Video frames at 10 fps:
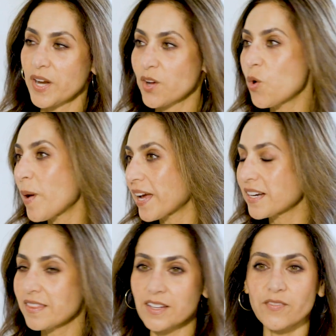When I go back
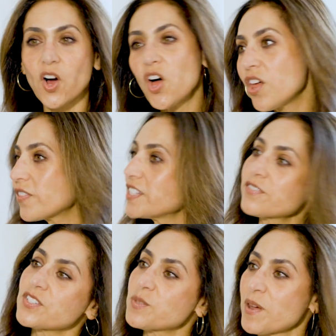and I think of all the different